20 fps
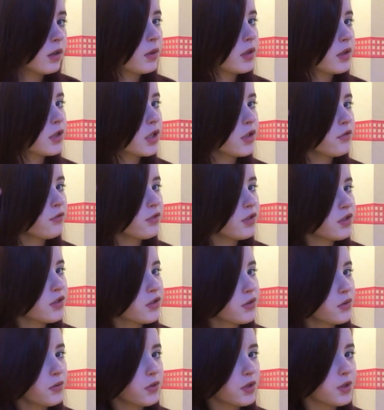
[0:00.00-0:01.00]
I don't know if it
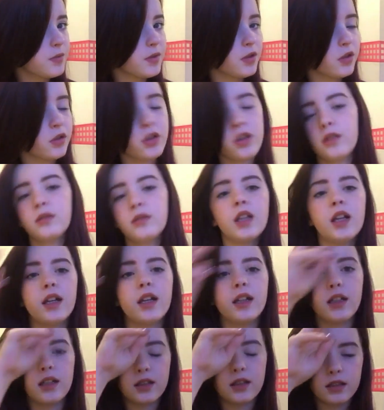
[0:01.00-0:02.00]
suits me or not.
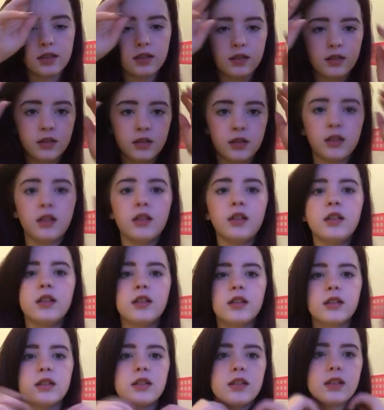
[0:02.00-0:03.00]
Like,
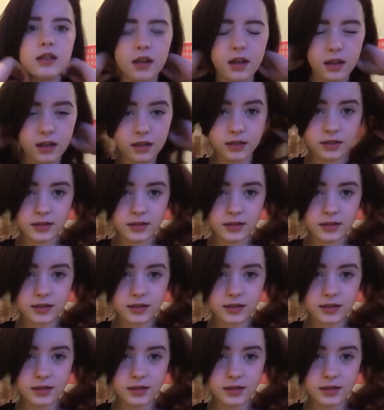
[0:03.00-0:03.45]
yeah.